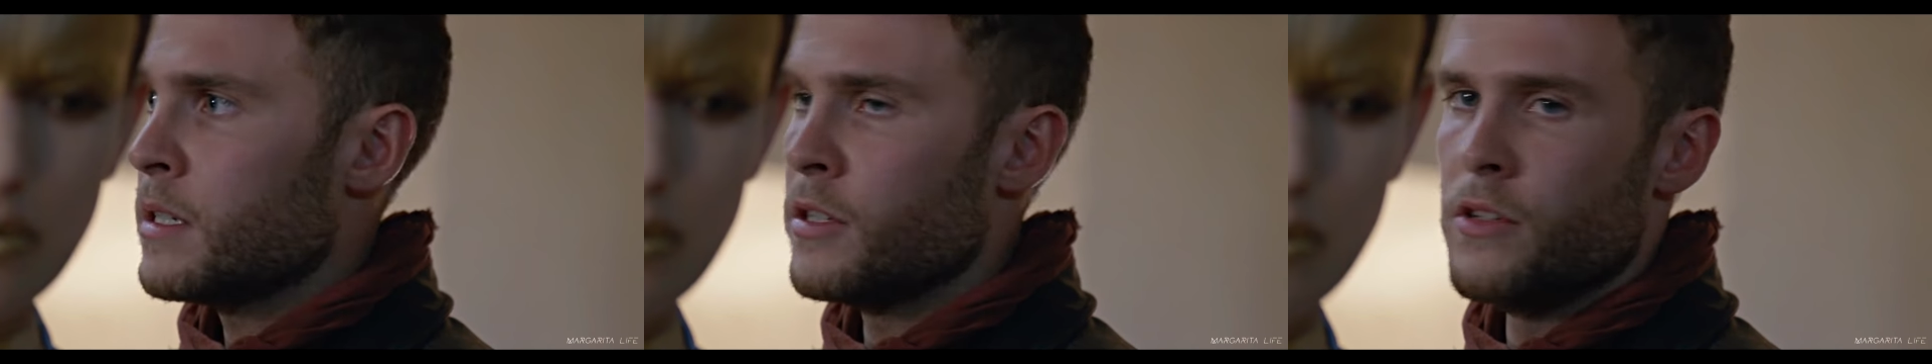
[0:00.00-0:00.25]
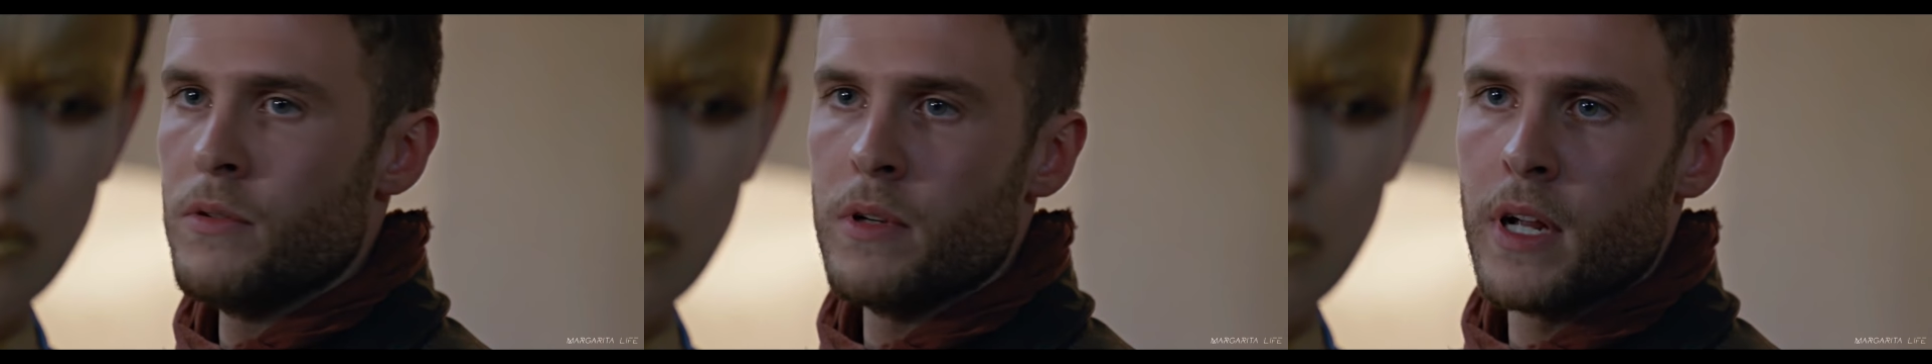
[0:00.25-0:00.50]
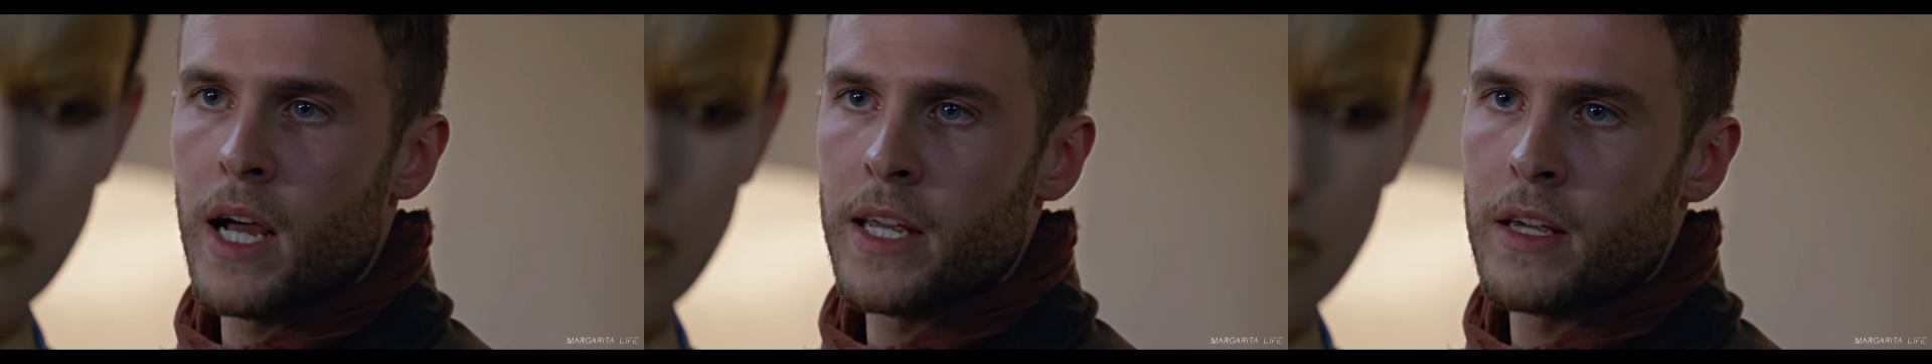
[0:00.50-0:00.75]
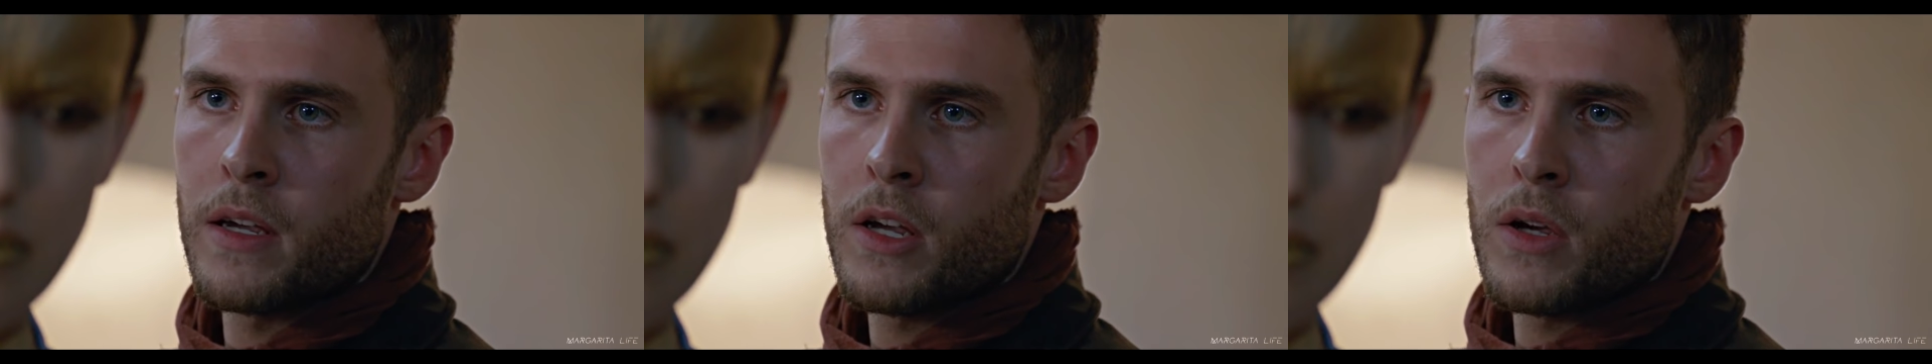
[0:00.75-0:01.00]
And you and
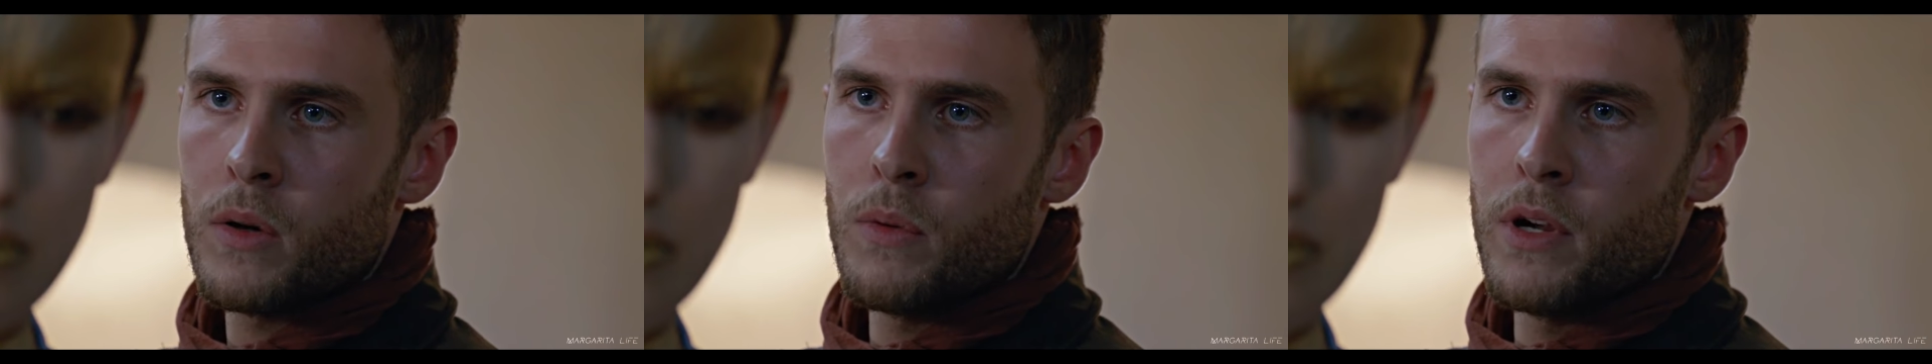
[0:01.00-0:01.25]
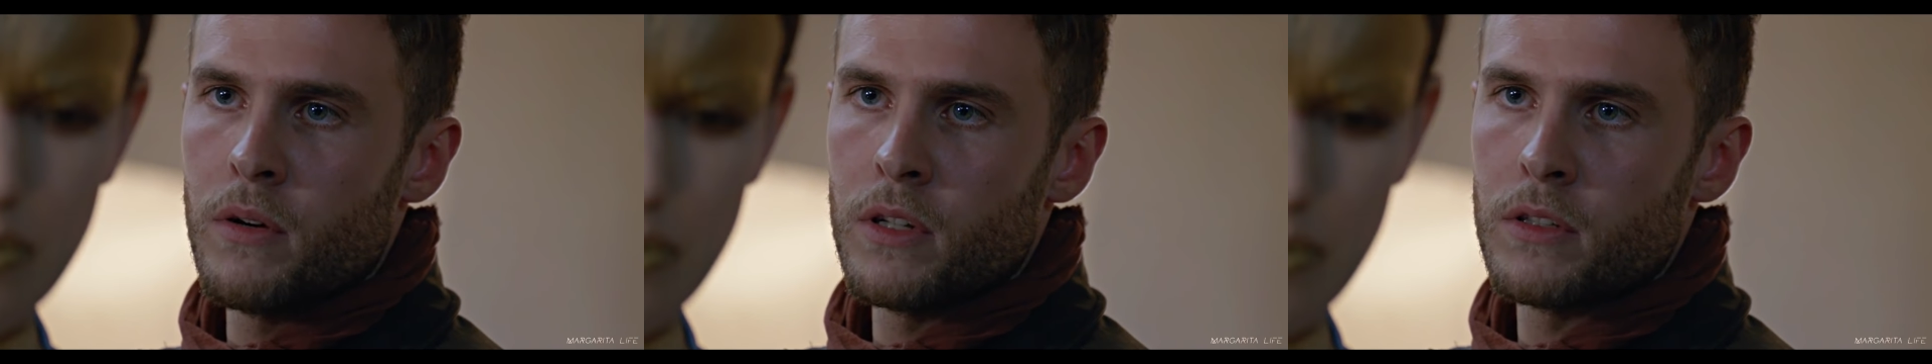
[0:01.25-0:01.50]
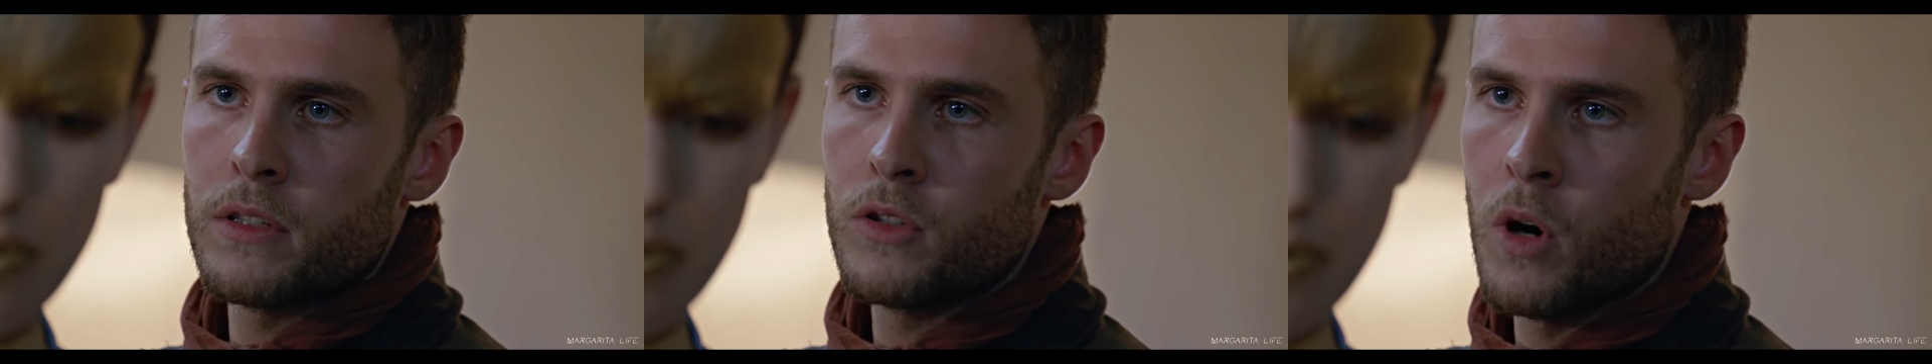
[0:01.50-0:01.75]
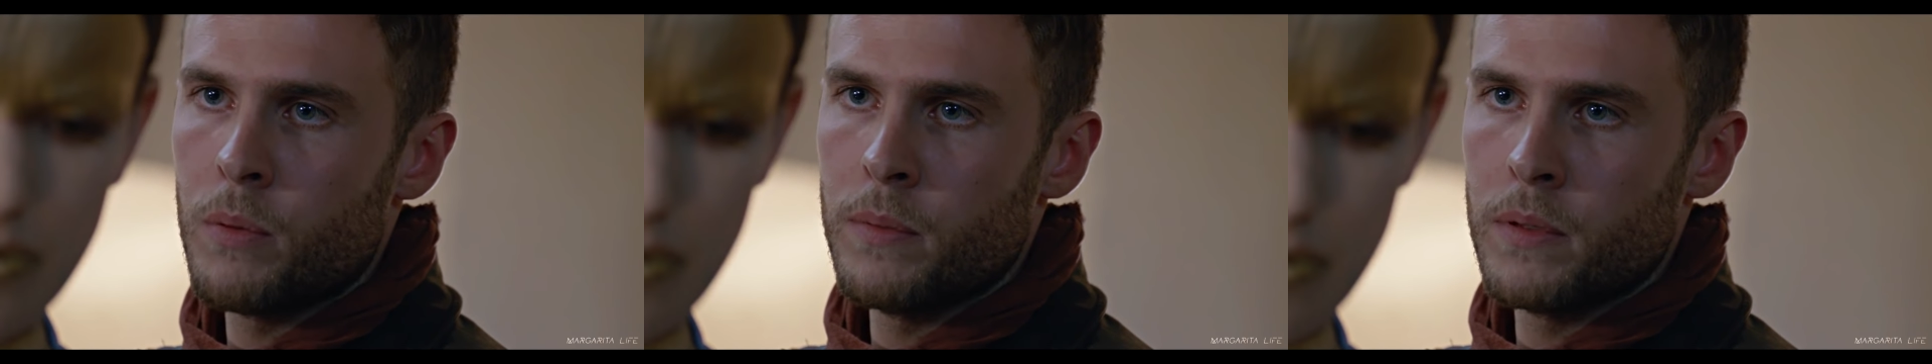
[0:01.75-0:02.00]
I, we are
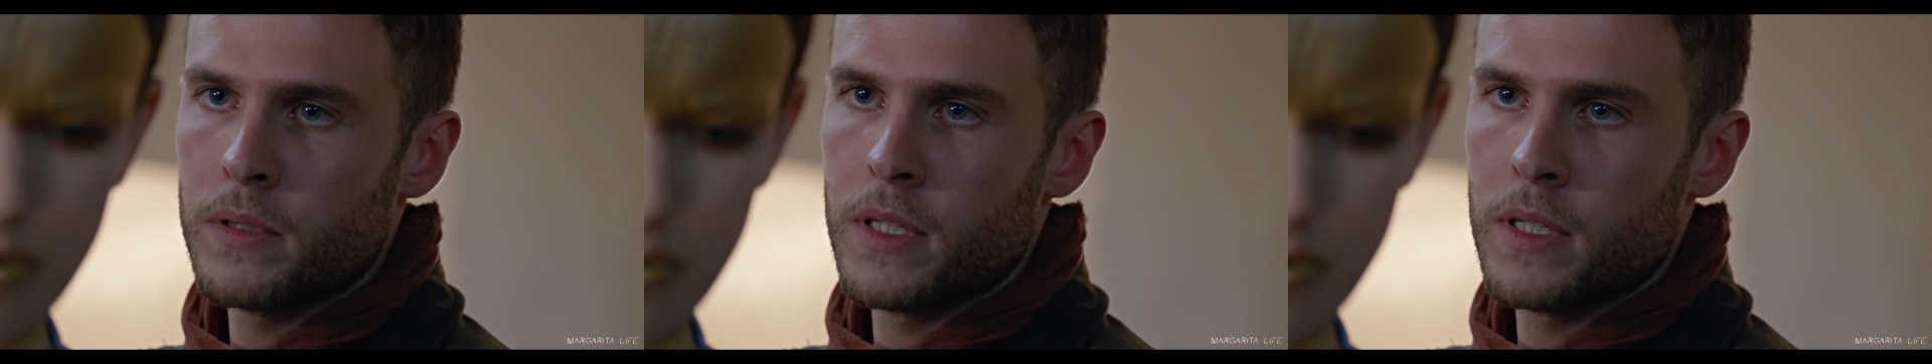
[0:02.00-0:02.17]
unstoppable